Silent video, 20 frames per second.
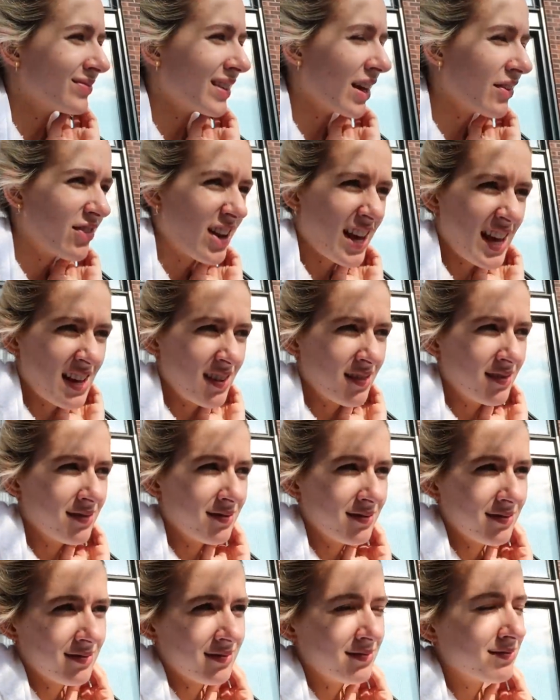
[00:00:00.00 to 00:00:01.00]
Daphne.
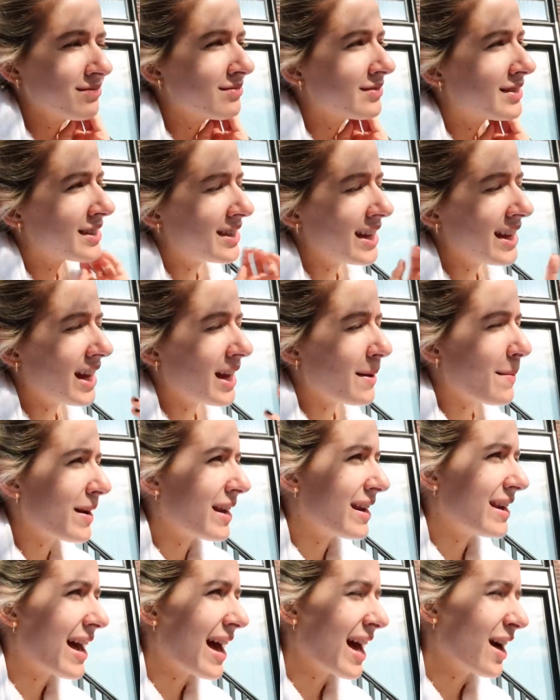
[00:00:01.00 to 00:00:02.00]
Thinking
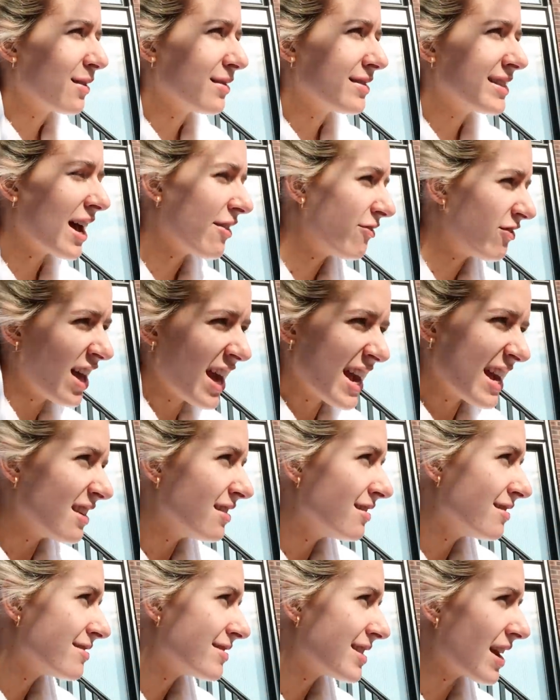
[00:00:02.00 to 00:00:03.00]
about it now. Daphne!
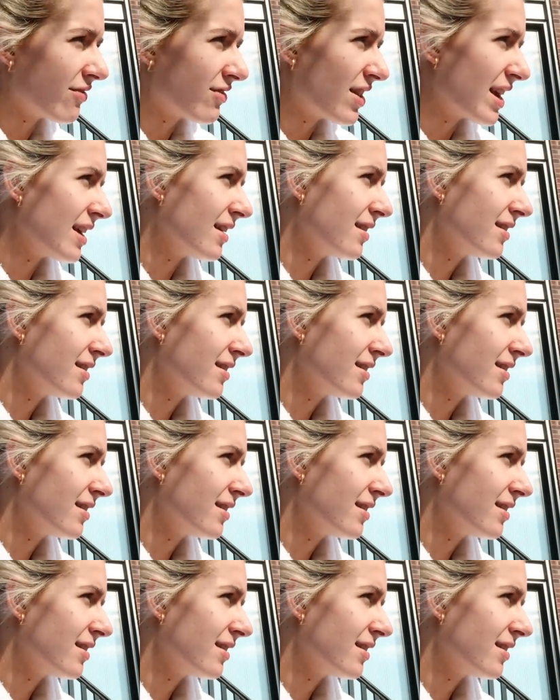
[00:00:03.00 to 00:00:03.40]
Daphne!